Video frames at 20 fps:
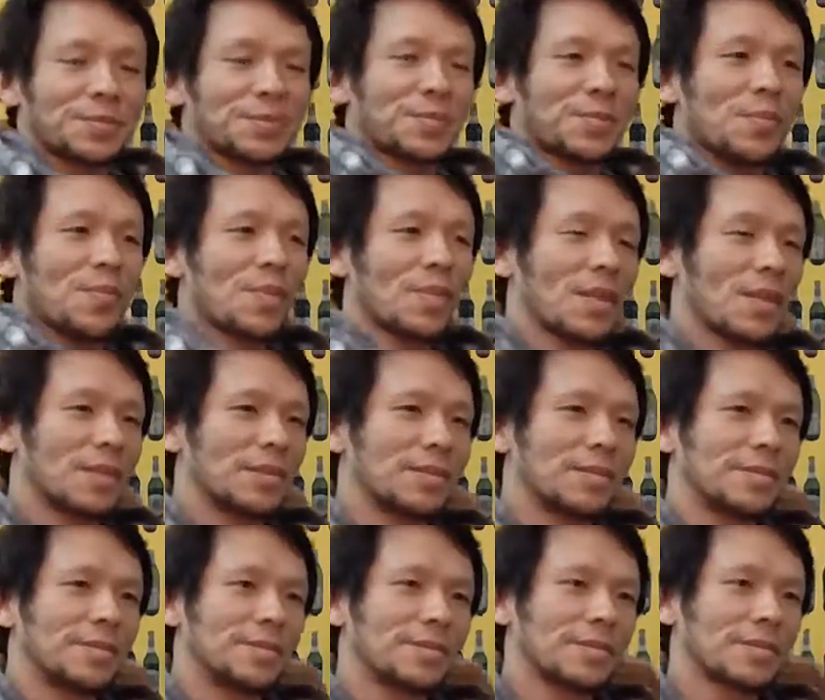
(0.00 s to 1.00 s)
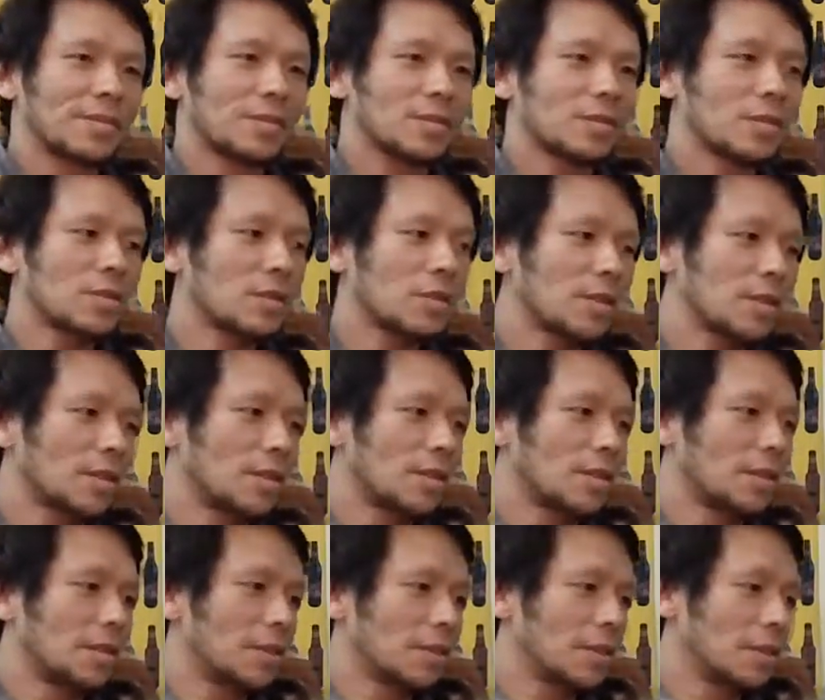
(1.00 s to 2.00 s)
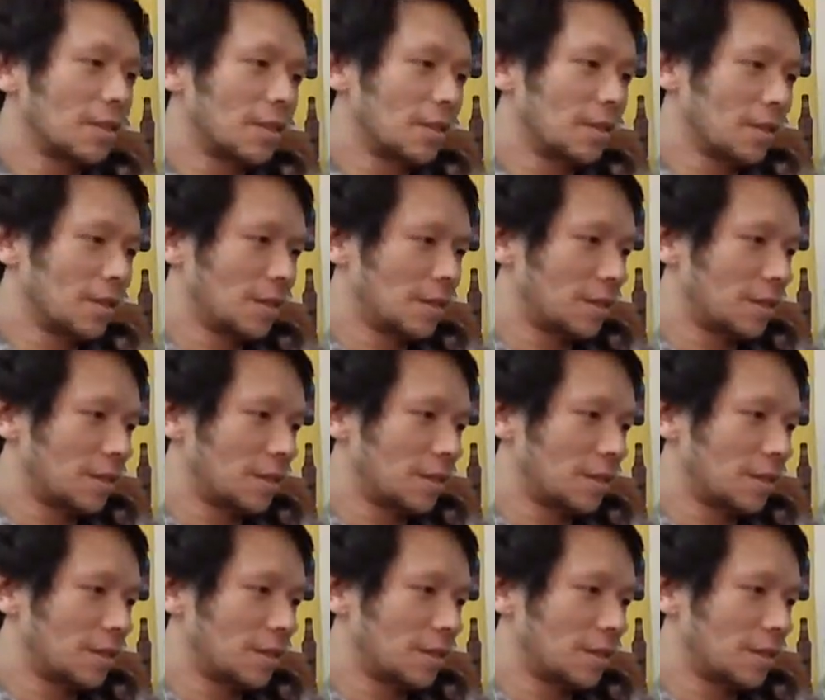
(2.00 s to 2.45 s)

(silence)